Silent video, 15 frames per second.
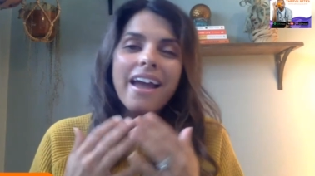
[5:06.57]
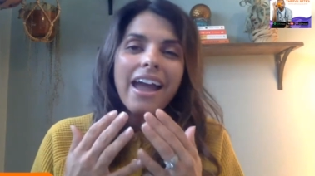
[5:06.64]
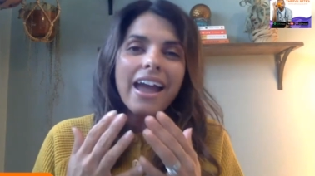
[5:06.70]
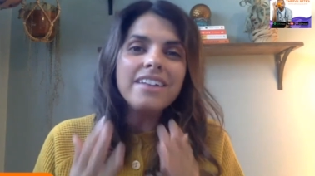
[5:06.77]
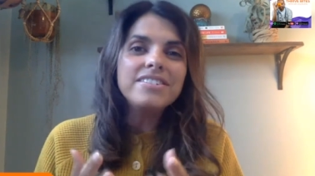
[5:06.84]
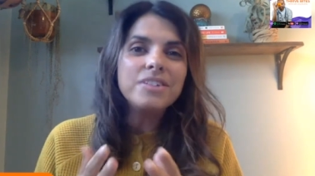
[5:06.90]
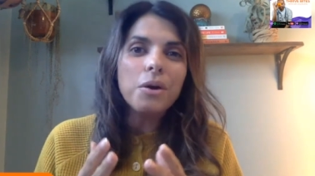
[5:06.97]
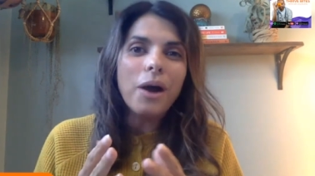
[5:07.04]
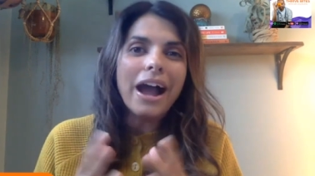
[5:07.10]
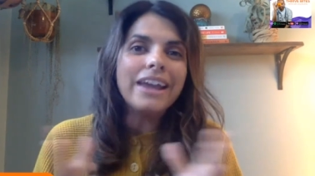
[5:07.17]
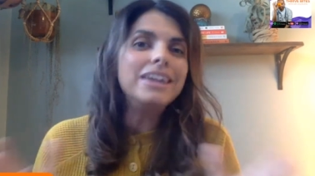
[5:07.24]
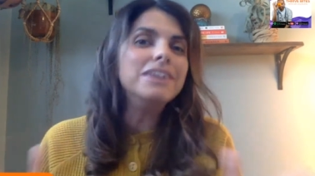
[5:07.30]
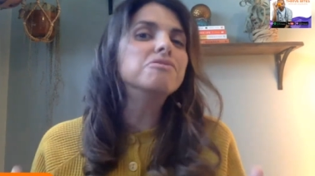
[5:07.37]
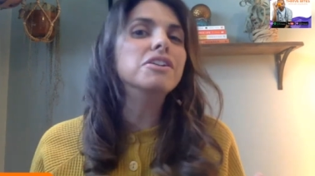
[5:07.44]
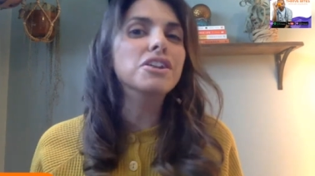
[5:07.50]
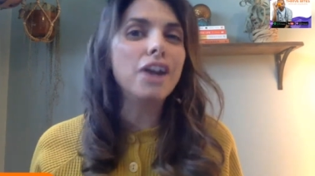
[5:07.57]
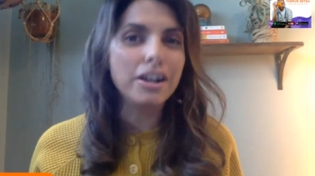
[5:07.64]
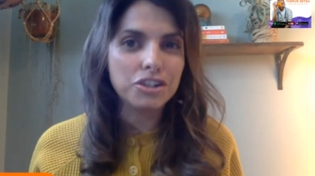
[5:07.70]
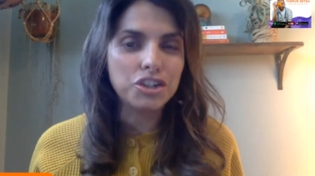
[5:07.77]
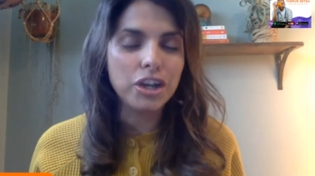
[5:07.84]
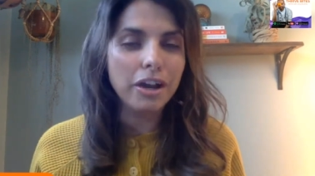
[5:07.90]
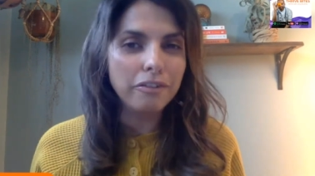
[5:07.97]
And so I give the
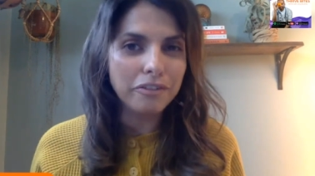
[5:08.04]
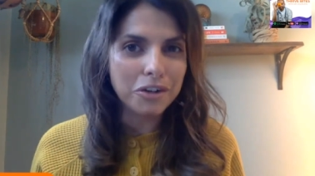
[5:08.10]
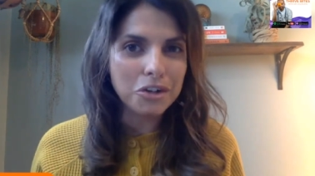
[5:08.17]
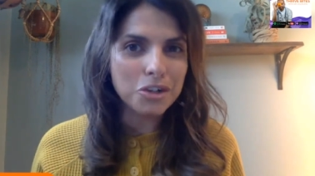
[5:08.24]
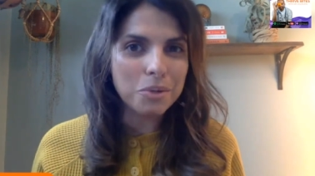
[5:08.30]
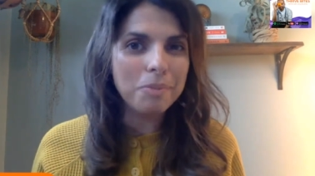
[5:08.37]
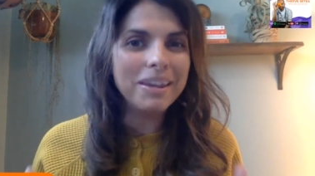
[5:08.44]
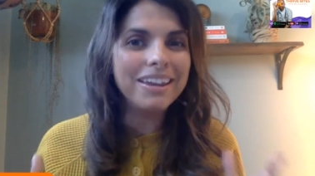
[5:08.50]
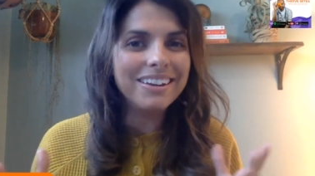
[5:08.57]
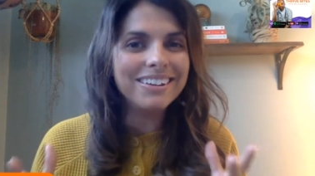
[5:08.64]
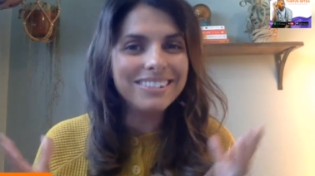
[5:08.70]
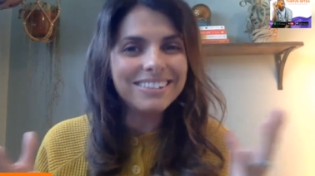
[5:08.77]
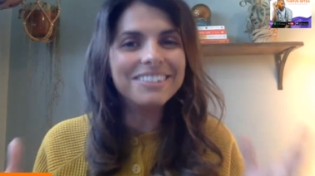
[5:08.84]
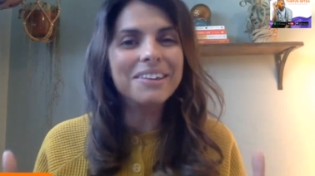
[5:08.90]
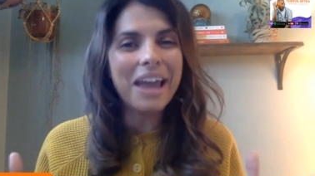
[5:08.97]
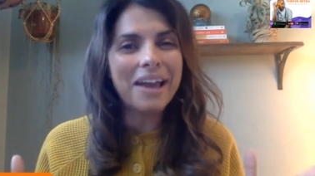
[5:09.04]
nutshell version because,